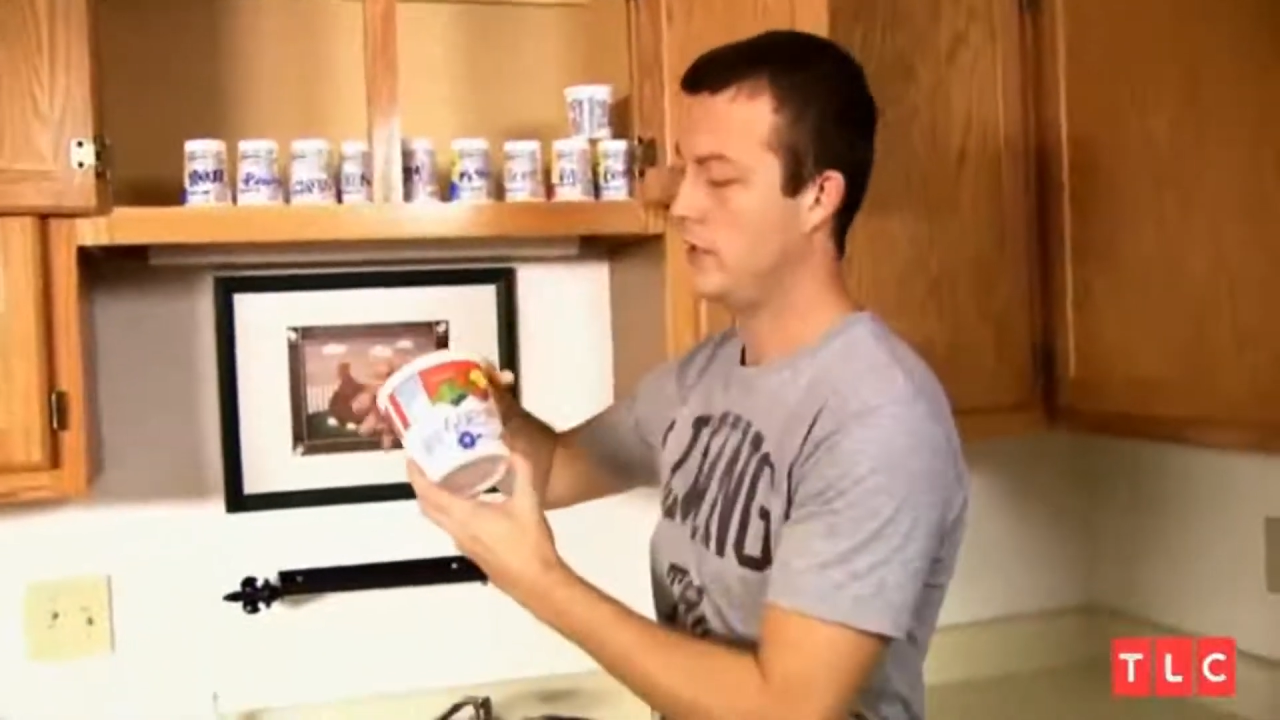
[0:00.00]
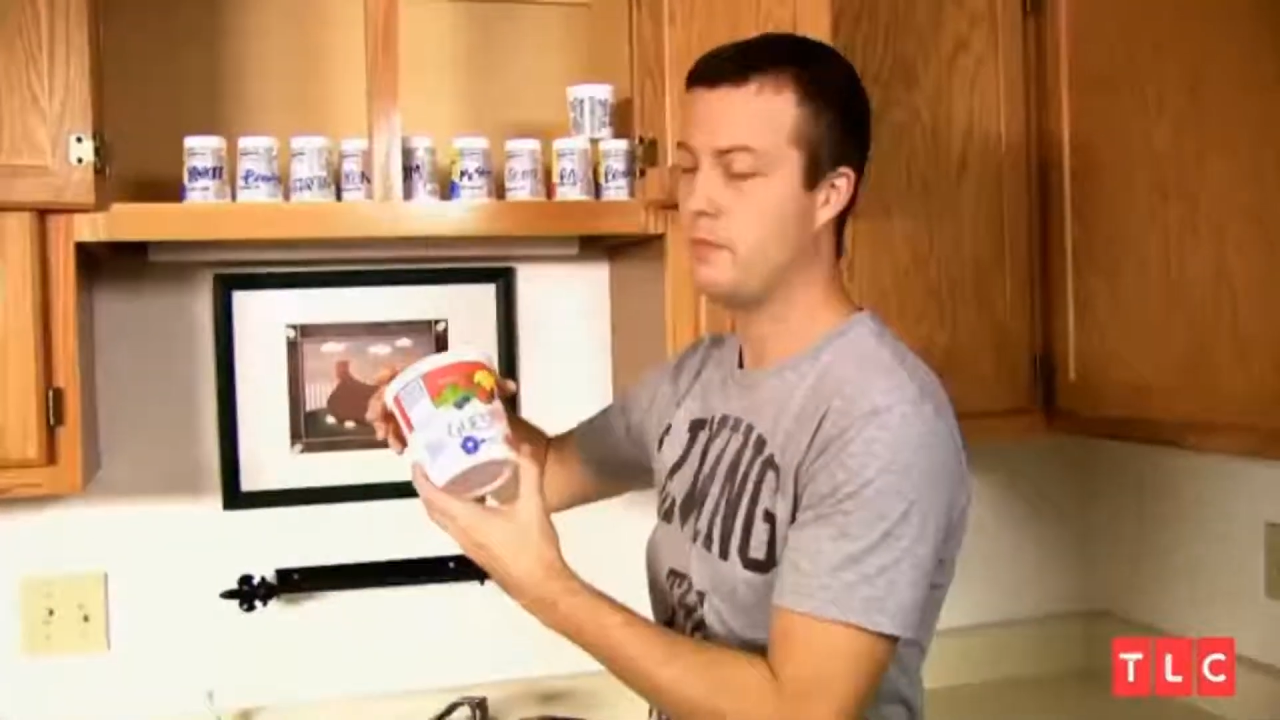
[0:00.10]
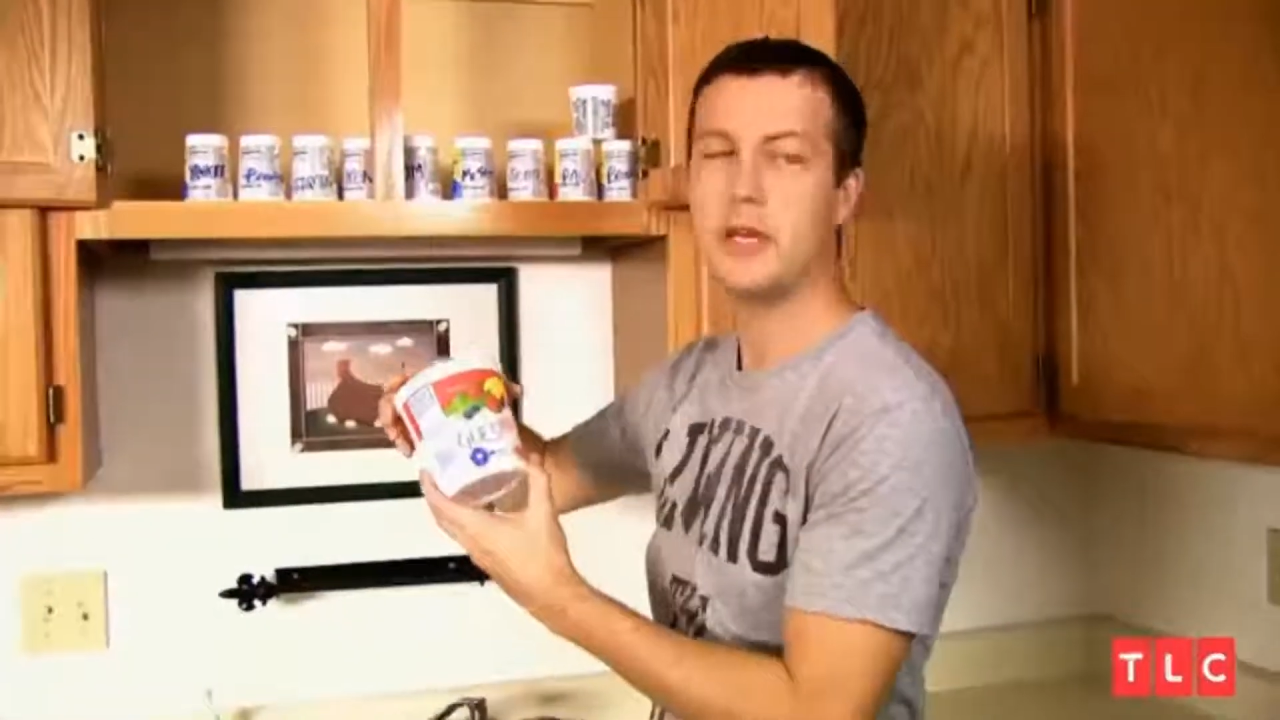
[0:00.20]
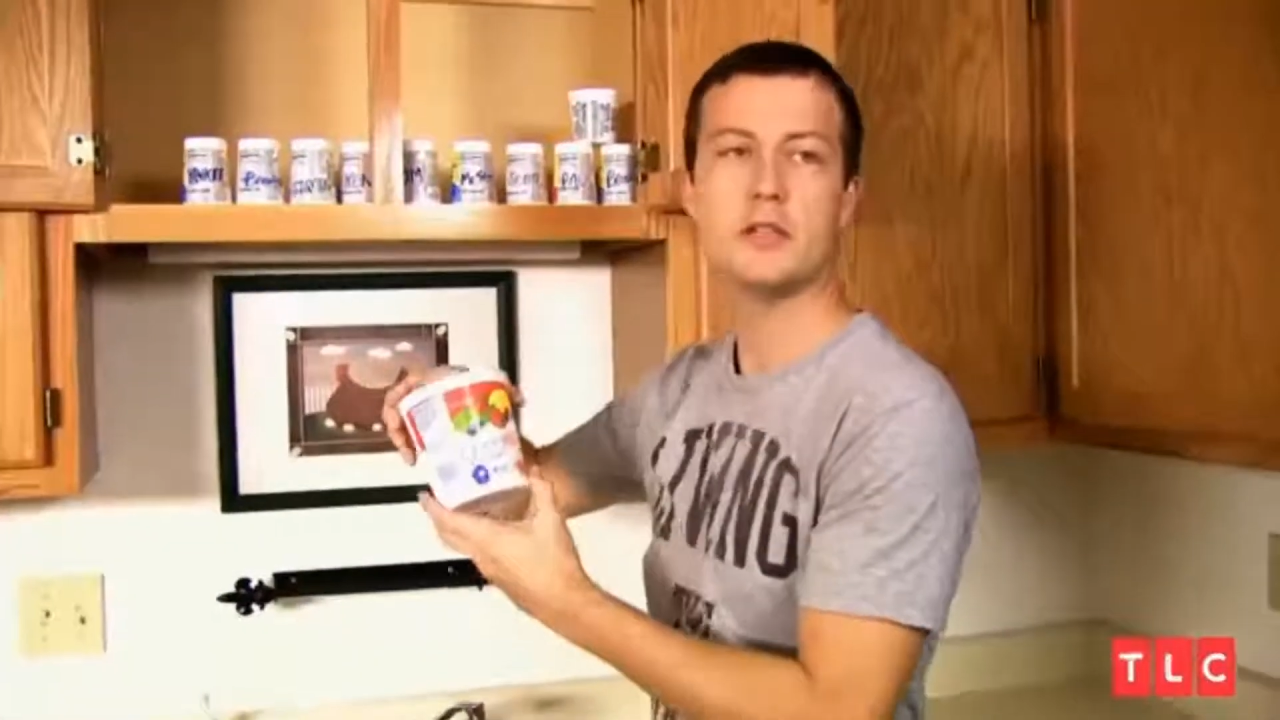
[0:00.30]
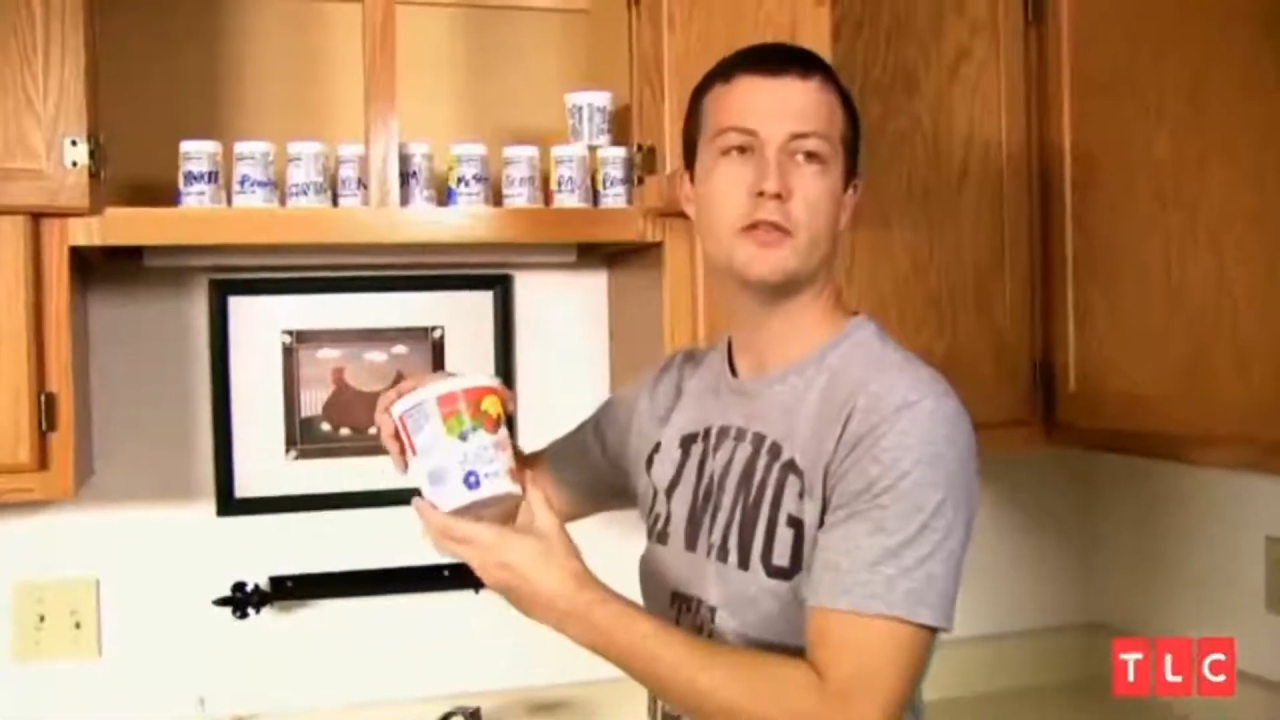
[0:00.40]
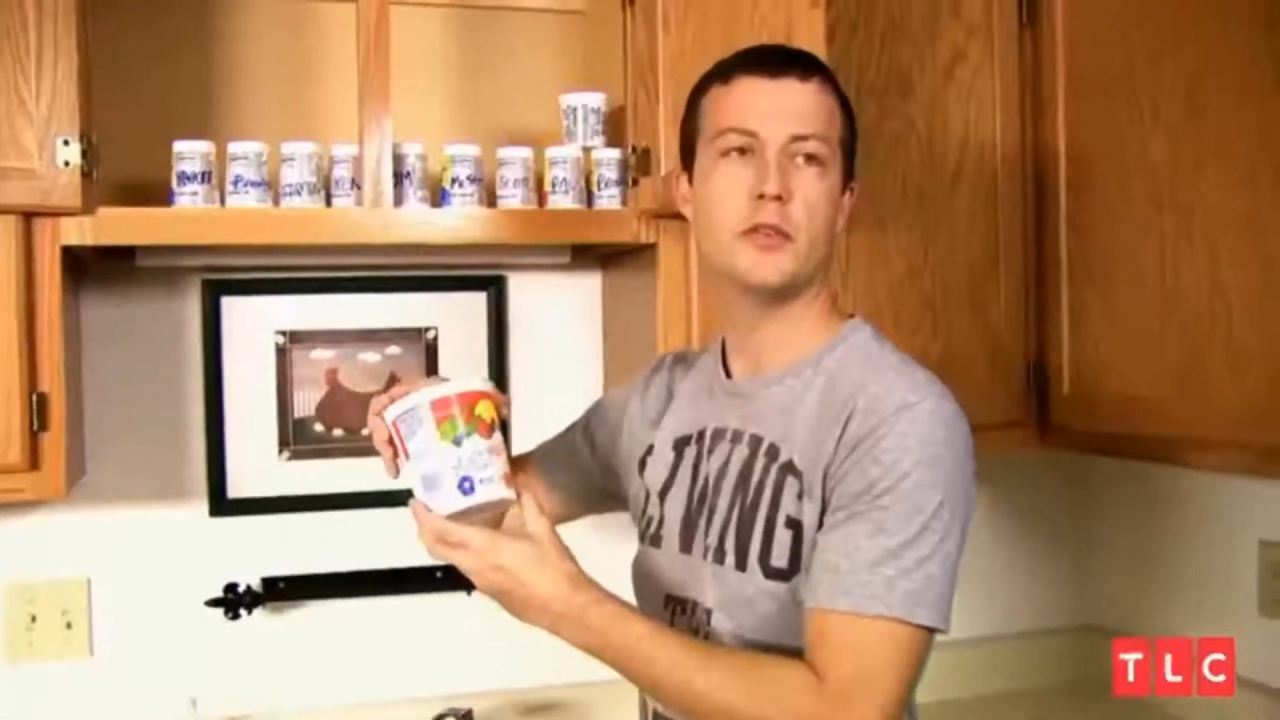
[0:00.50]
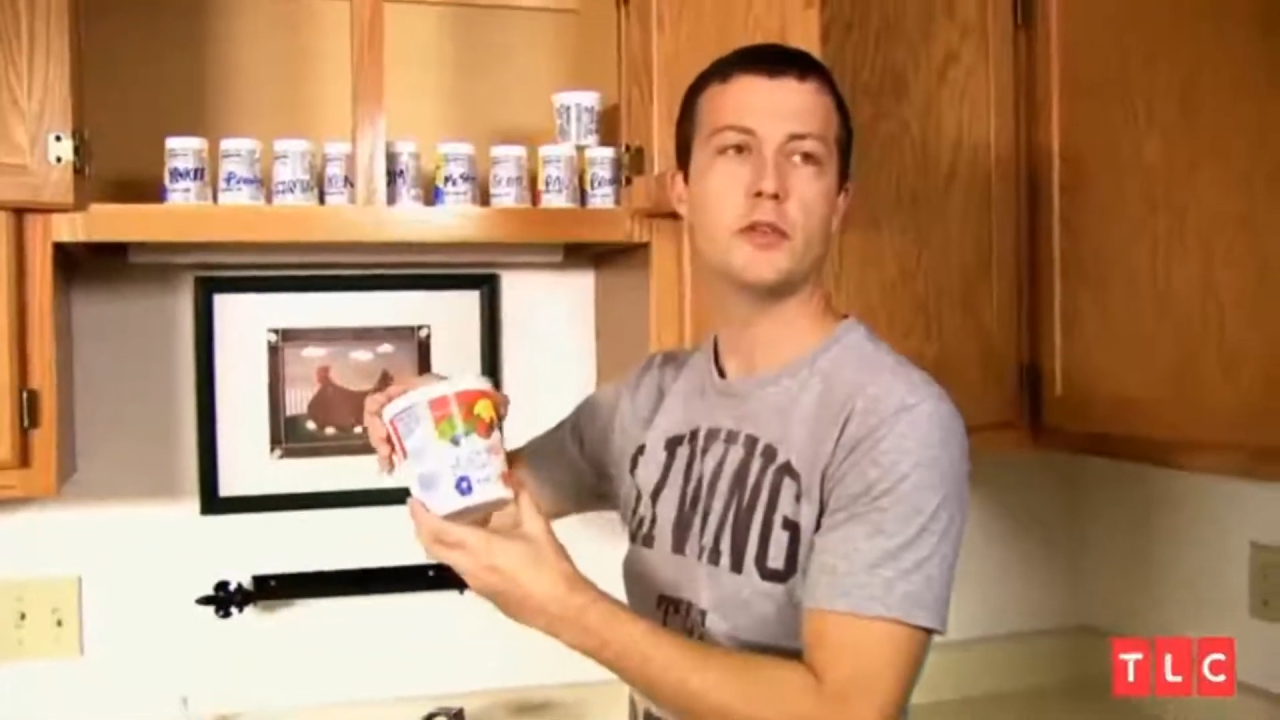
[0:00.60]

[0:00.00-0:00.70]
it makes them feel